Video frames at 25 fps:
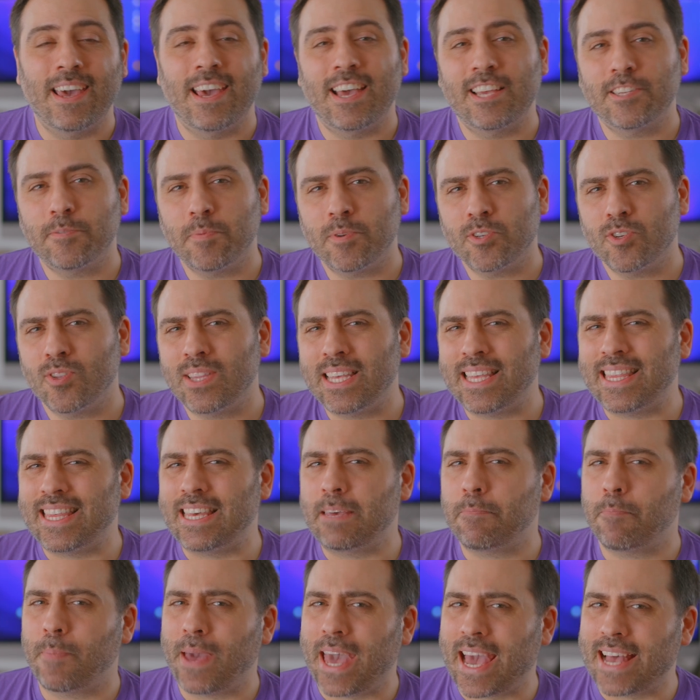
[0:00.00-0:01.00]
especially
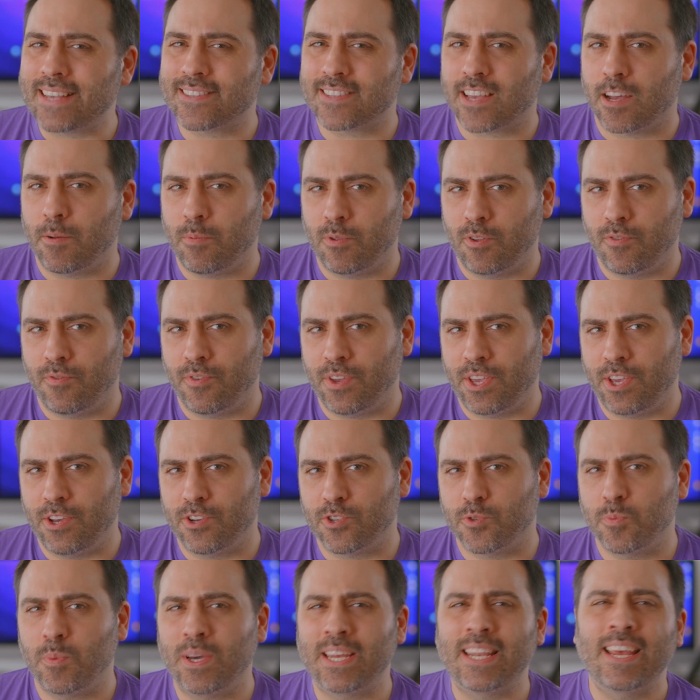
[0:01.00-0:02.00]
the past couple of
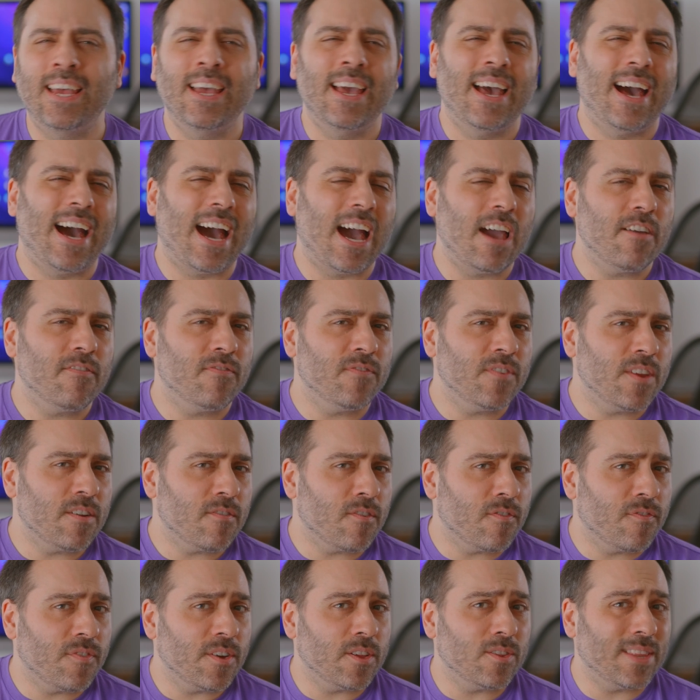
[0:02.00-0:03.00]
years, but I've
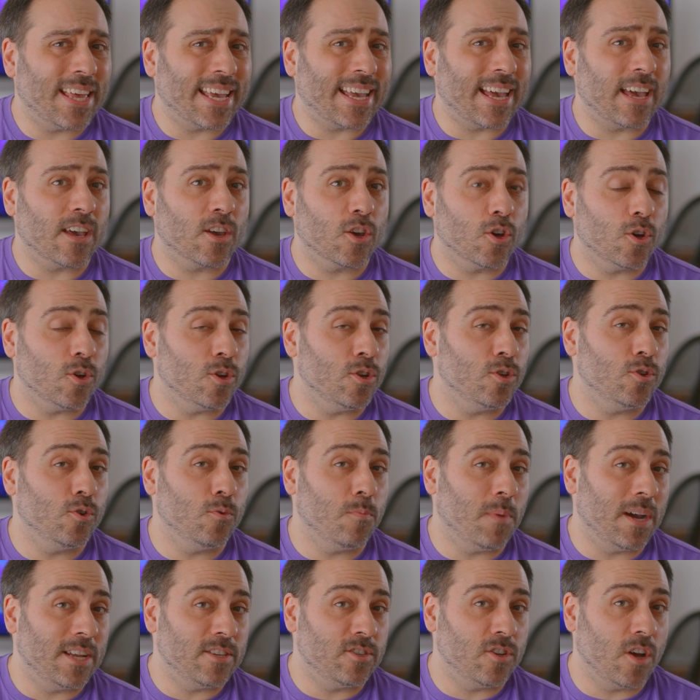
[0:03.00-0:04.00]
never felt like I couldn't do
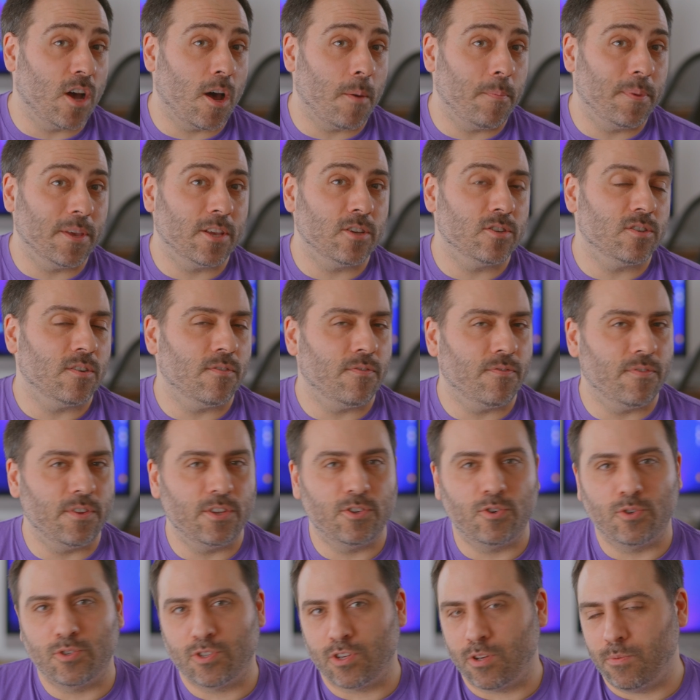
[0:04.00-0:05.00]
my job because a
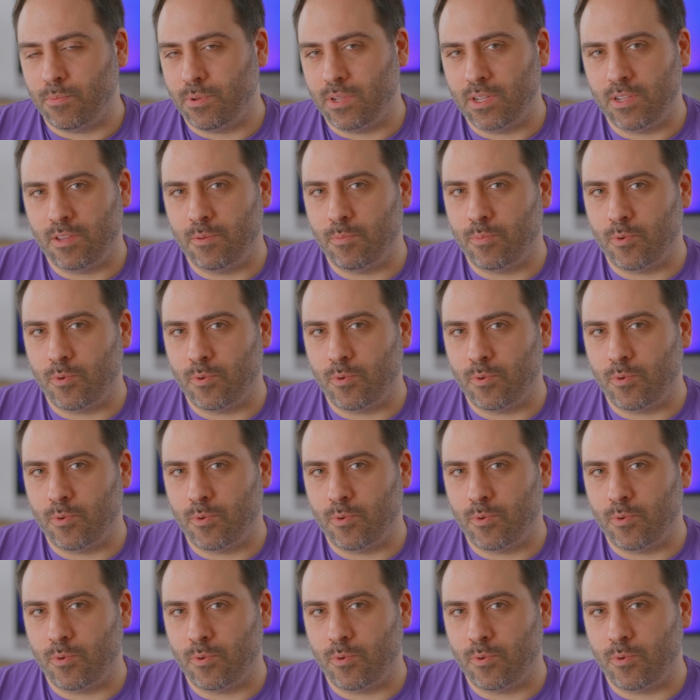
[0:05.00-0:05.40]
feature is completely